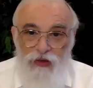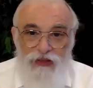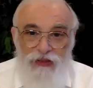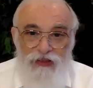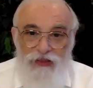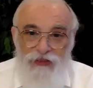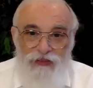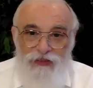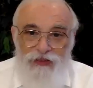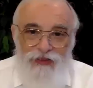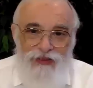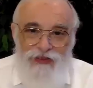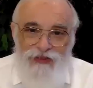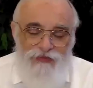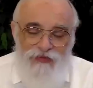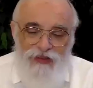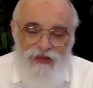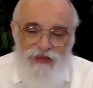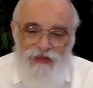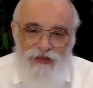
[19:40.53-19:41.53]
but he
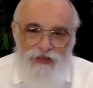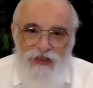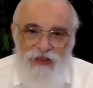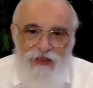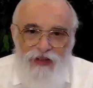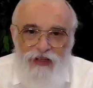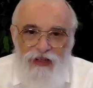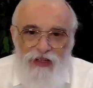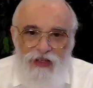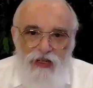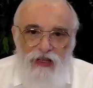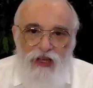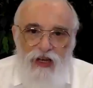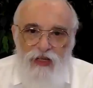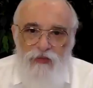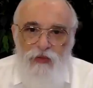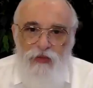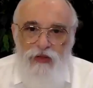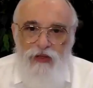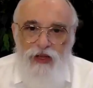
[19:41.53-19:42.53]
doesn't need the
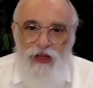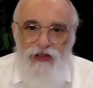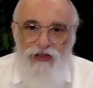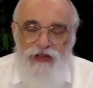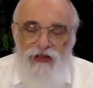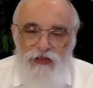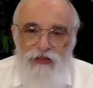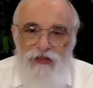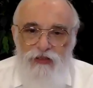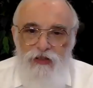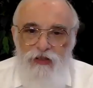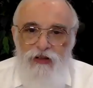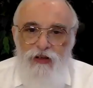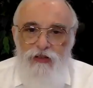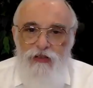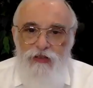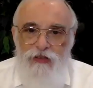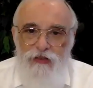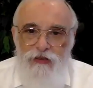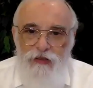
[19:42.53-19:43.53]
explanations, the
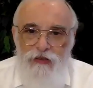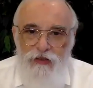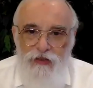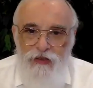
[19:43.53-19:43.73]
Ratzon.